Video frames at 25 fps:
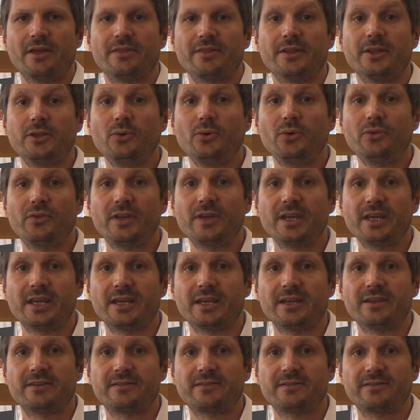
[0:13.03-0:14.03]
The new thing
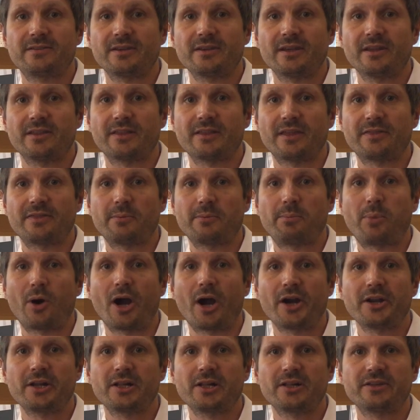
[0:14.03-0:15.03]
is that the
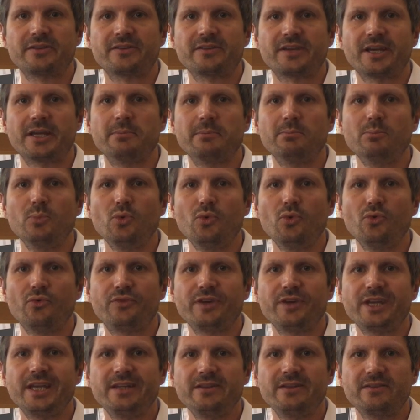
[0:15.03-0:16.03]
particles can
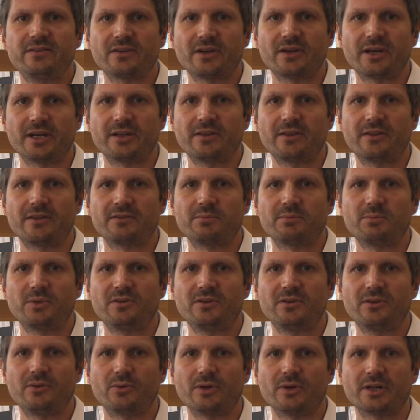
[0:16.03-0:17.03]
move inside this
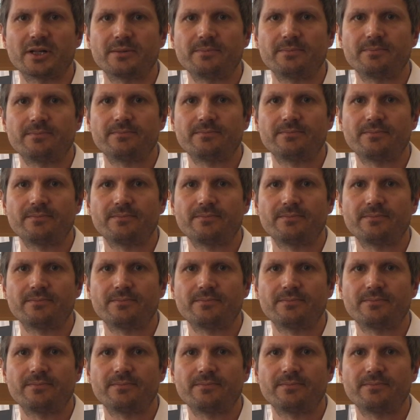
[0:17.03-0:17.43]
material.